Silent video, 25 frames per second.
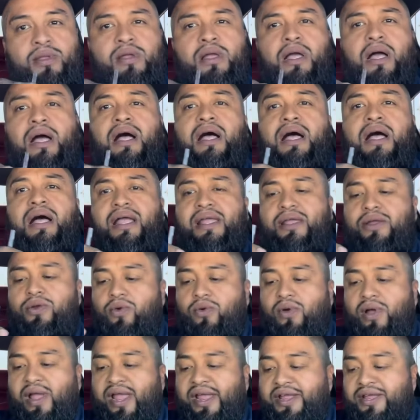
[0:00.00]
Ay,
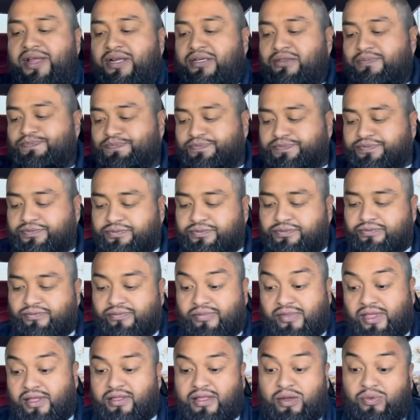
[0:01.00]
wey.
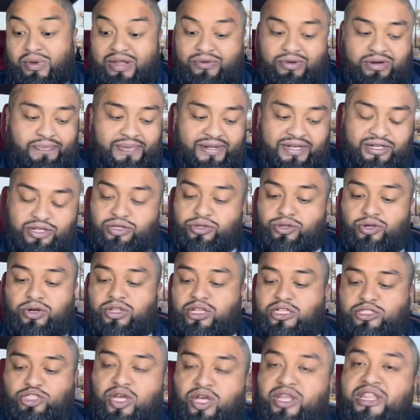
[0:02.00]
Now, why would have been you throw
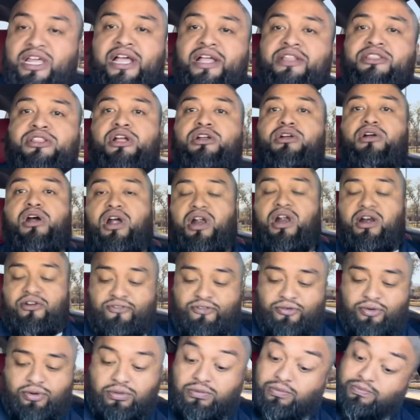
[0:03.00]
the soda on the car,
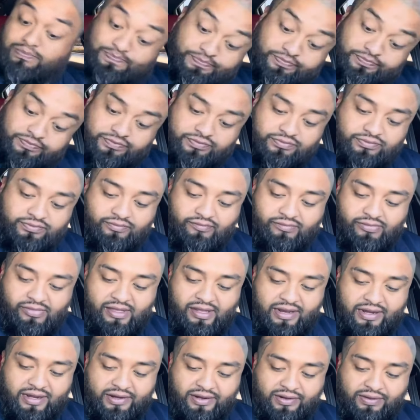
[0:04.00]
fool?
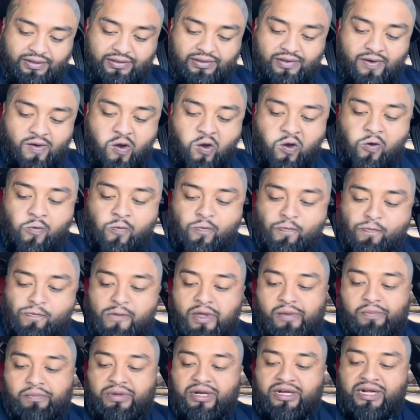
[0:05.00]
I know.
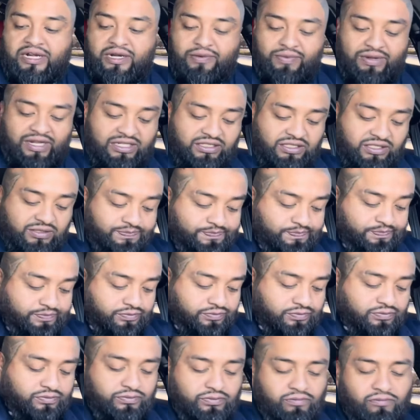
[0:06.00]
But, anyways,
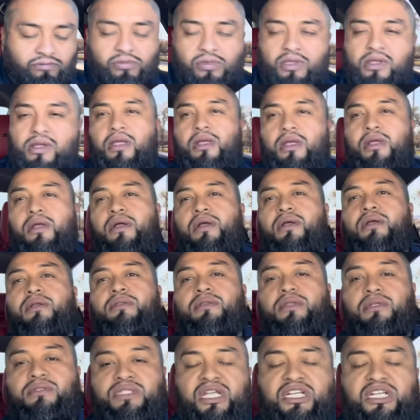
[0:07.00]

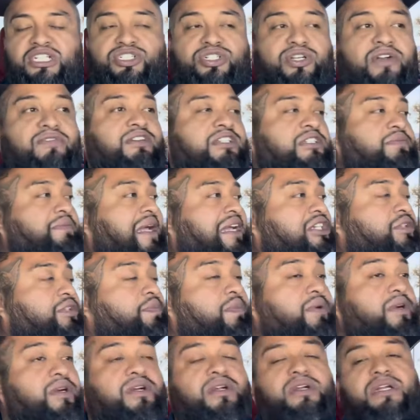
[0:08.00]
the texture of a smash
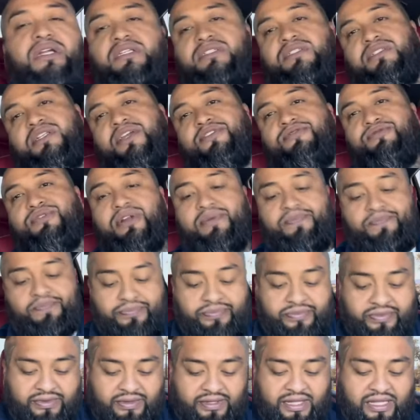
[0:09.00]
burger is different.
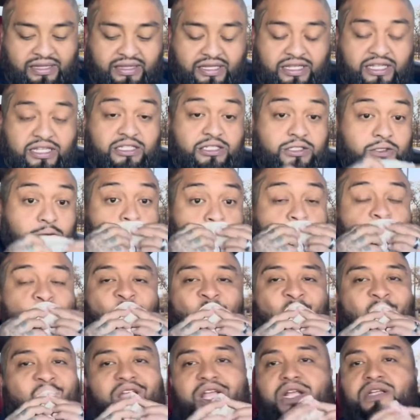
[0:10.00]
And this
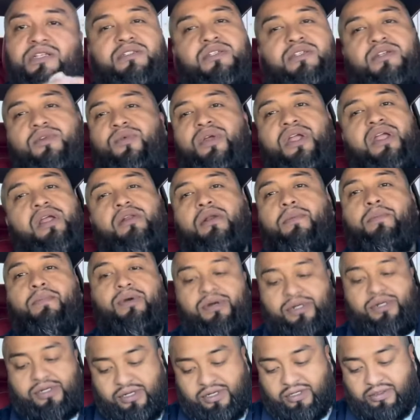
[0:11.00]
is a regular
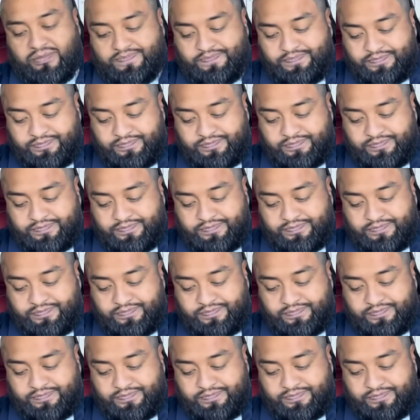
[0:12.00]
burger.